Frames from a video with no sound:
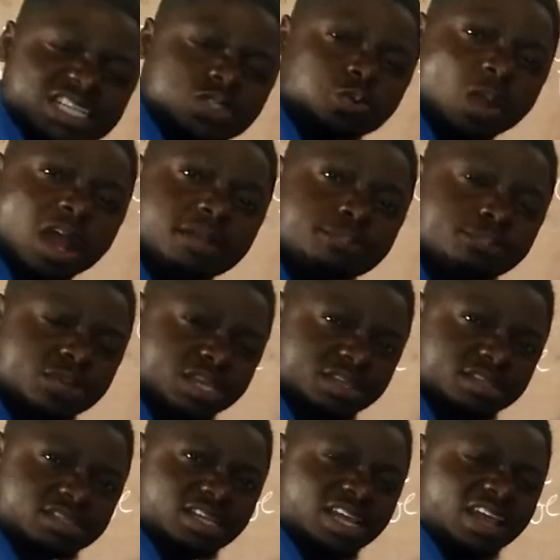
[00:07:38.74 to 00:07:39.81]
1B,
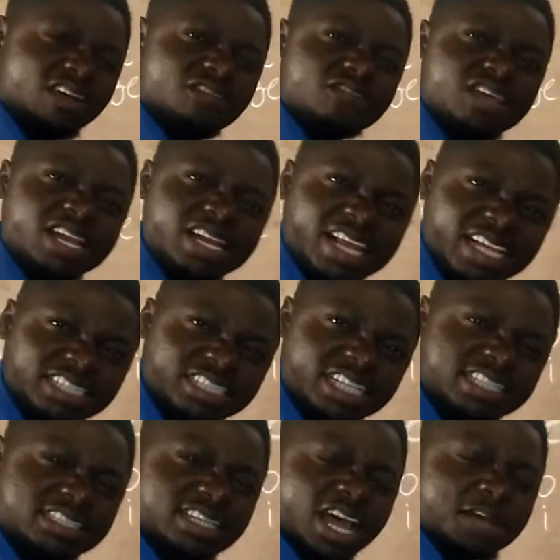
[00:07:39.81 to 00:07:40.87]
the
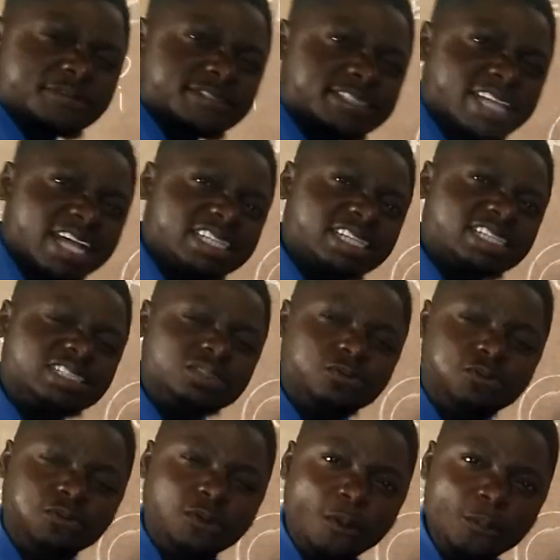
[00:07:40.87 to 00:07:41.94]
lesions have started
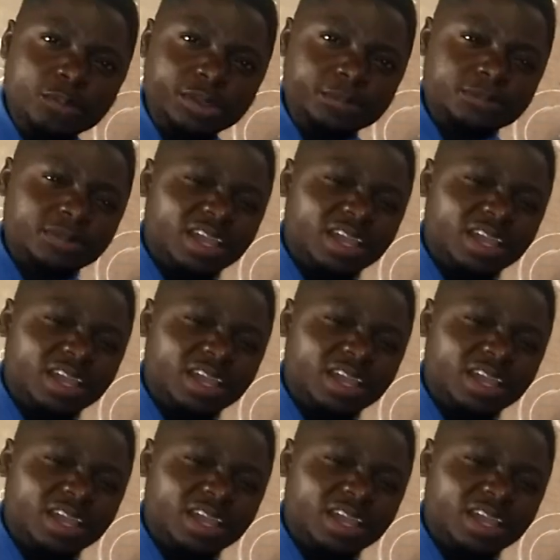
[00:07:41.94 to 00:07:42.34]
forming.